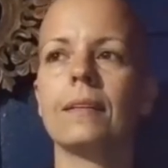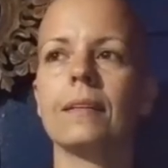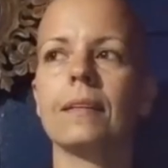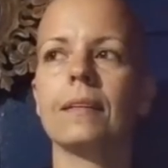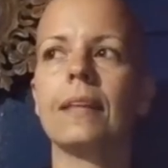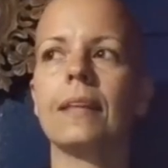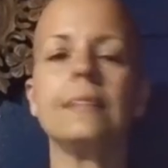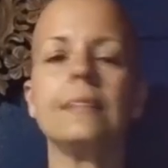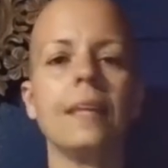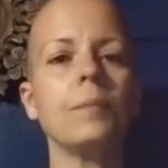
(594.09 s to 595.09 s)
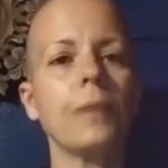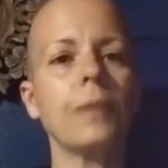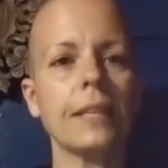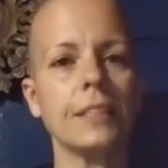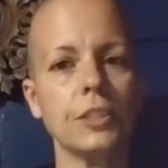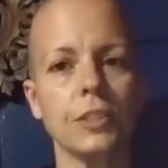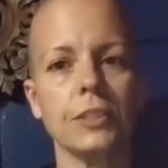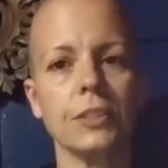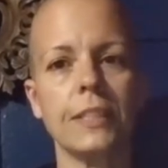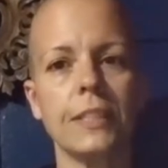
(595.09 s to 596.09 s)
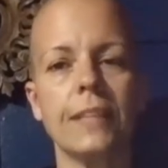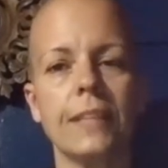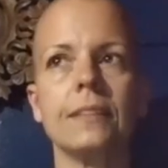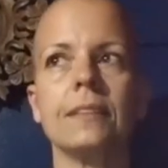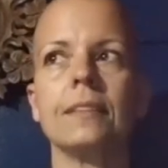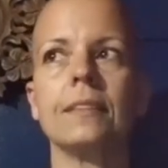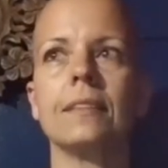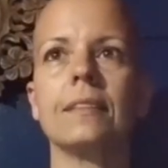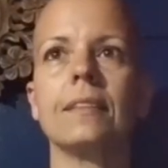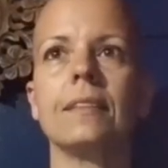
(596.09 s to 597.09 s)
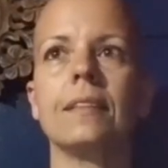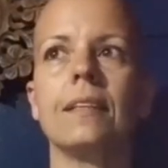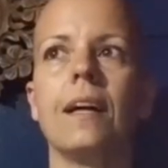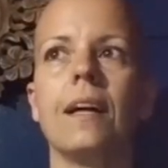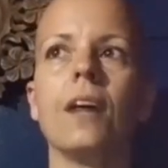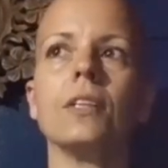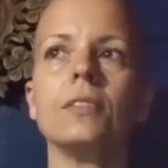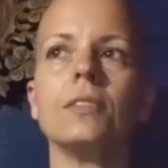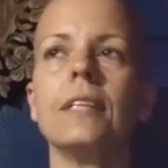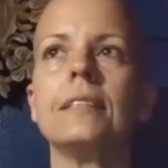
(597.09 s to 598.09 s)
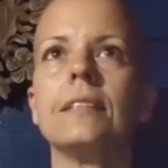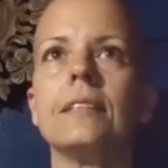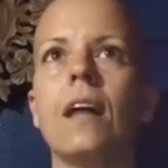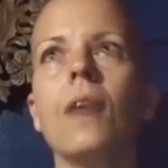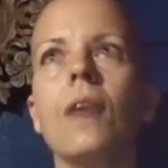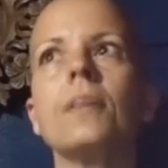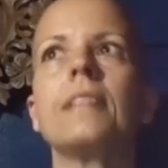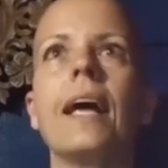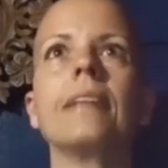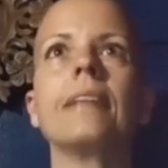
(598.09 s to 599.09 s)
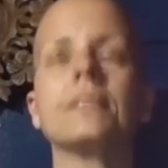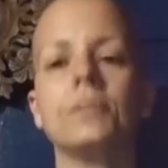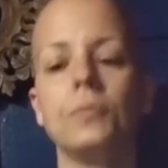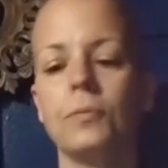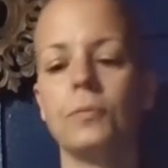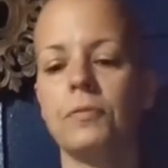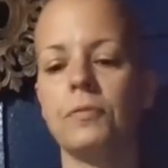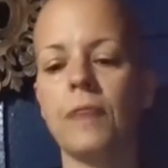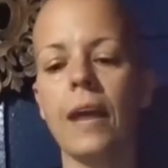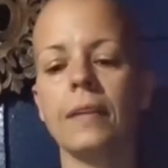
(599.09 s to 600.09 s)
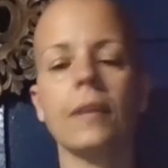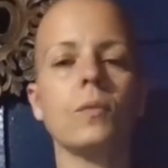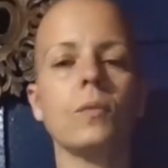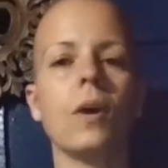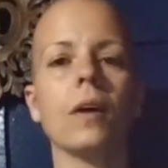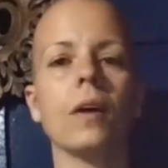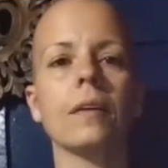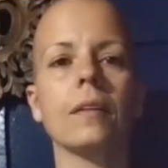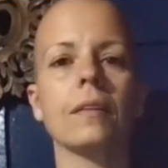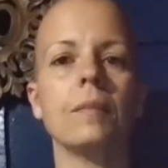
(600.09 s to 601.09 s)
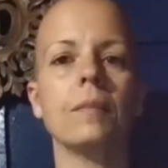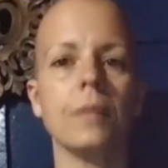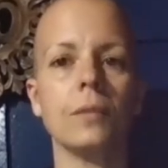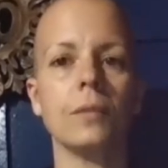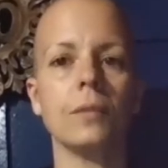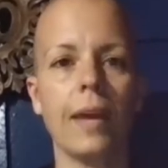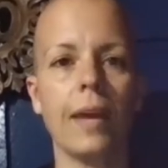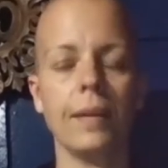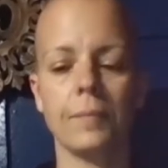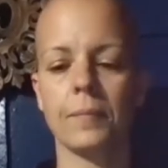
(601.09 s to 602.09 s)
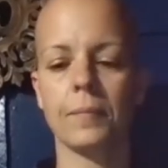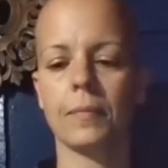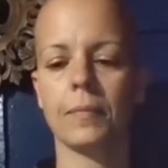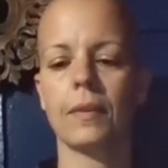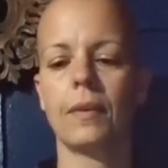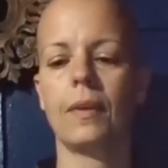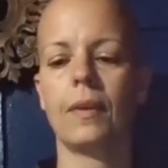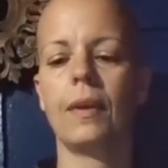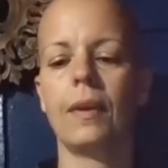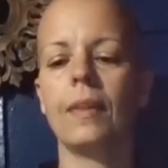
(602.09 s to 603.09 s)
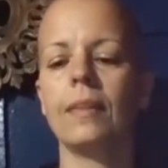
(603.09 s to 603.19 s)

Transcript: As Zen practitioners, it's our task to find and walk the middle way. This